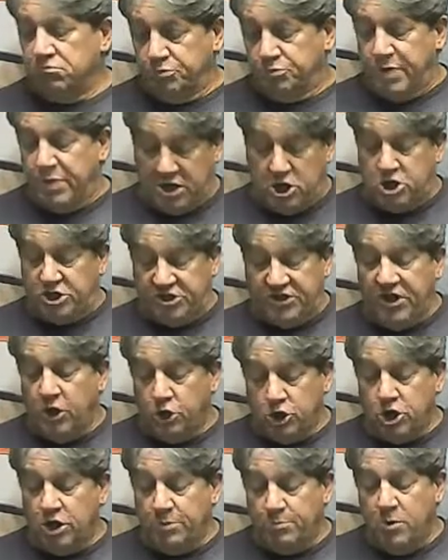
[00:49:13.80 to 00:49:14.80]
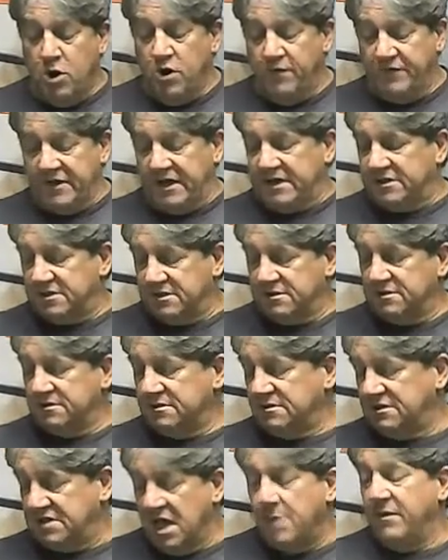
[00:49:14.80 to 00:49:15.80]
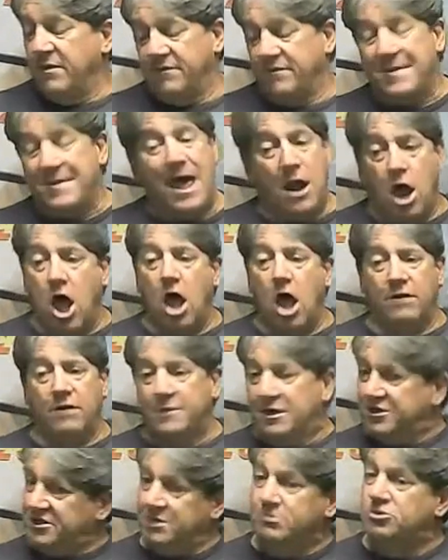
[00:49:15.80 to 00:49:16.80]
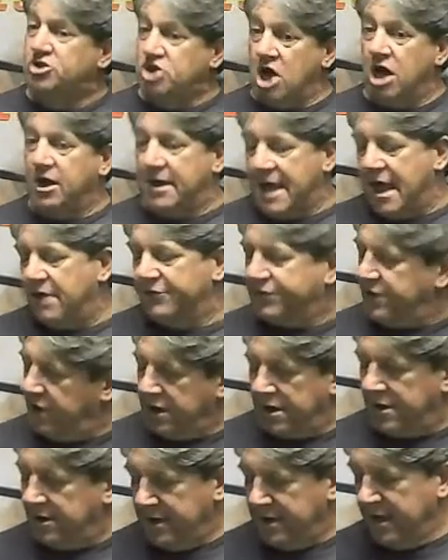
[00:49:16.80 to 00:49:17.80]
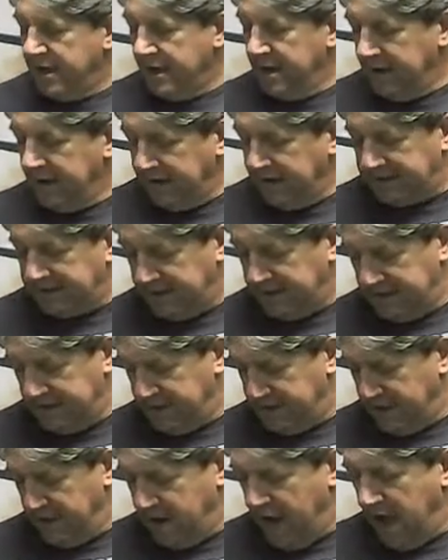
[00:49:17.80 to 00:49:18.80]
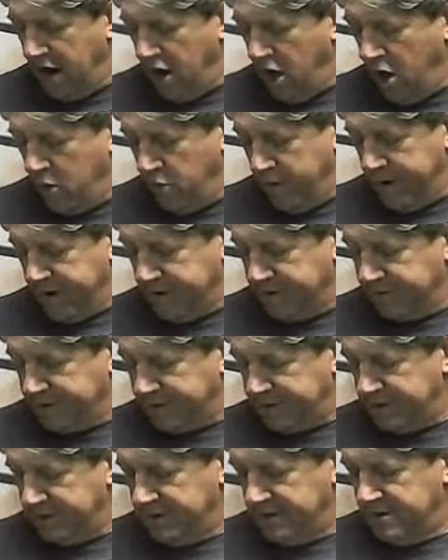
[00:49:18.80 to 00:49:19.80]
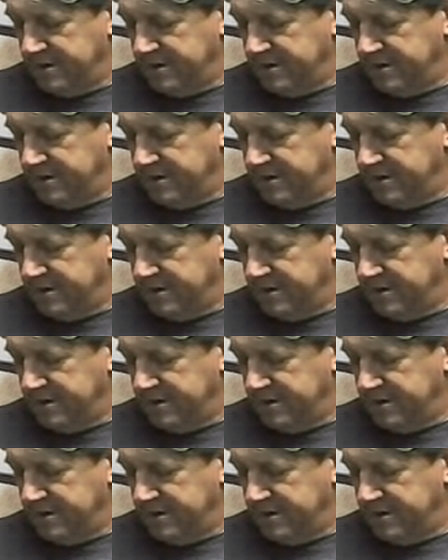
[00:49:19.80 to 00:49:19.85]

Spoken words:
but still good movies. Some of them, not all of them. There's some junk out there. Listen, they're not all winners.